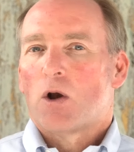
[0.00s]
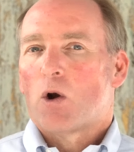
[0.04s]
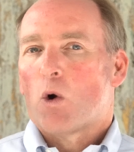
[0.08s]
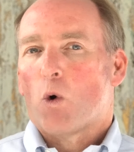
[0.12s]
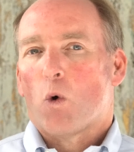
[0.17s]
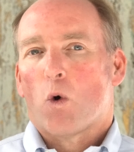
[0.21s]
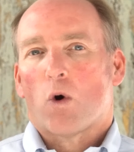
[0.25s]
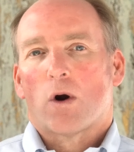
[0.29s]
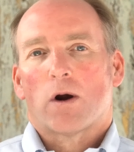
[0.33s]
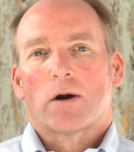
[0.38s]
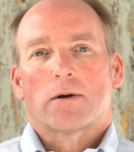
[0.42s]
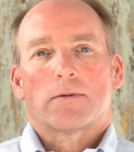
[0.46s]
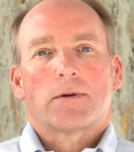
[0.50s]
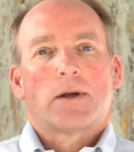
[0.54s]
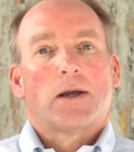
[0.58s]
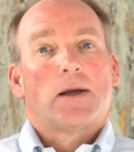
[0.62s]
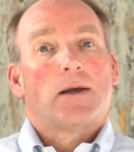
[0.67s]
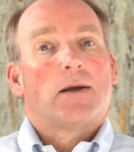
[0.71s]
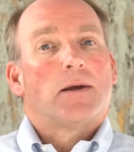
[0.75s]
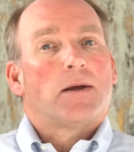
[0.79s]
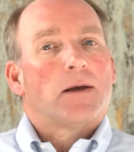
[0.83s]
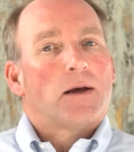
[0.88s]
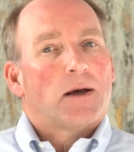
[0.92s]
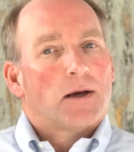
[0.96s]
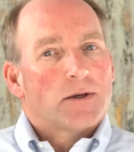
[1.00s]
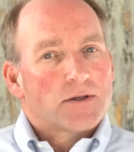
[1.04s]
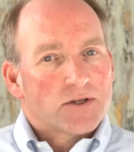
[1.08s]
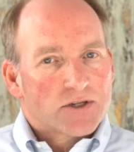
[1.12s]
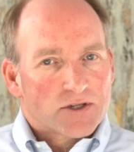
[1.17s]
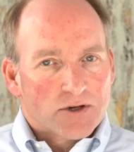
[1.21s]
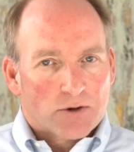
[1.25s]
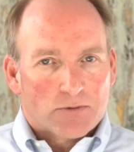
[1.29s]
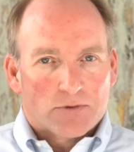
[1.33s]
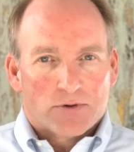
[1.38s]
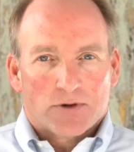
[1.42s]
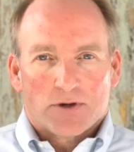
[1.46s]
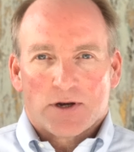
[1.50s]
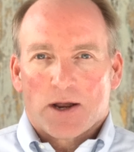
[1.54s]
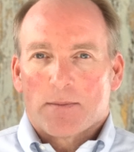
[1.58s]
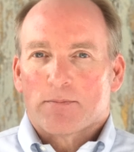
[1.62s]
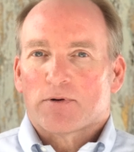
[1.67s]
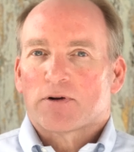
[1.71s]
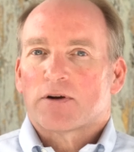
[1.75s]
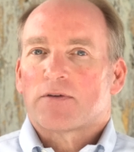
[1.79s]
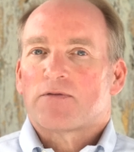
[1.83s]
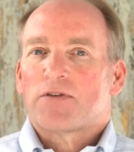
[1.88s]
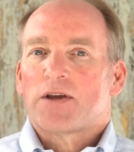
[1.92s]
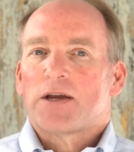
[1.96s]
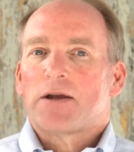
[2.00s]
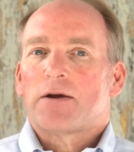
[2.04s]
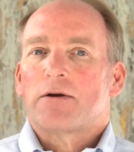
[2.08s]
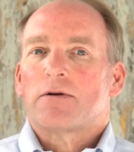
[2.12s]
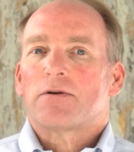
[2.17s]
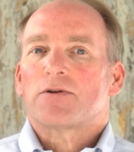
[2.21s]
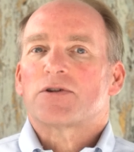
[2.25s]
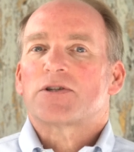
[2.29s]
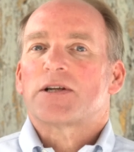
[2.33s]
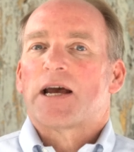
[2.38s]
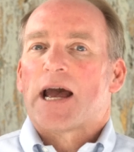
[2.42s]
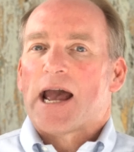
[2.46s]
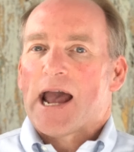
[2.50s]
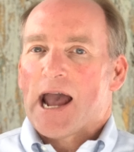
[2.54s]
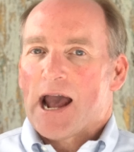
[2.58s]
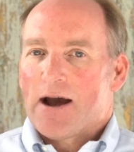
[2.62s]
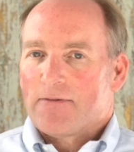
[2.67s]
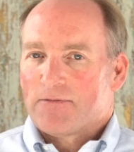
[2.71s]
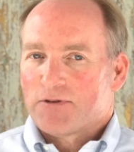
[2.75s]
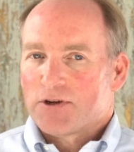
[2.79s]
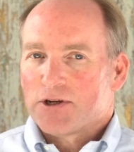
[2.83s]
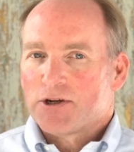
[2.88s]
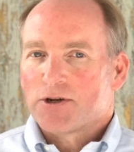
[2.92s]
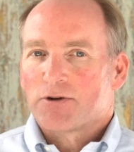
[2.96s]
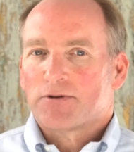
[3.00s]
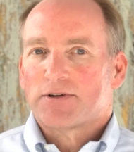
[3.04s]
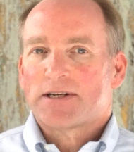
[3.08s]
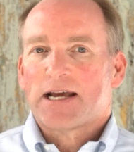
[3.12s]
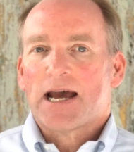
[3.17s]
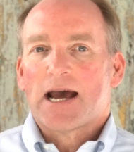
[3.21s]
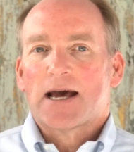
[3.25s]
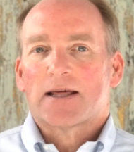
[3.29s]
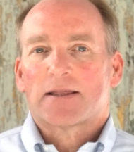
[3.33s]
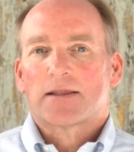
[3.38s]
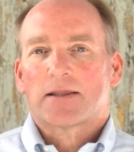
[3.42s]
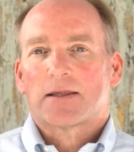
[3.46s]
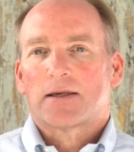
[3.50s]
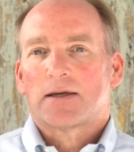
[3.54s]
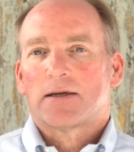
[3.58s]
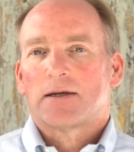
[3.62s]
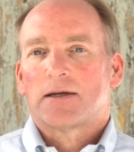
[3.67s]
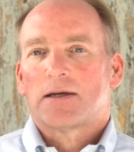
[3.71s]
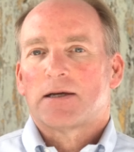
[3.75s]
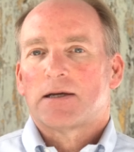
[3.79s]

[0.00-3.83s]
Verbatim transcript: Or a certain number of years after your death,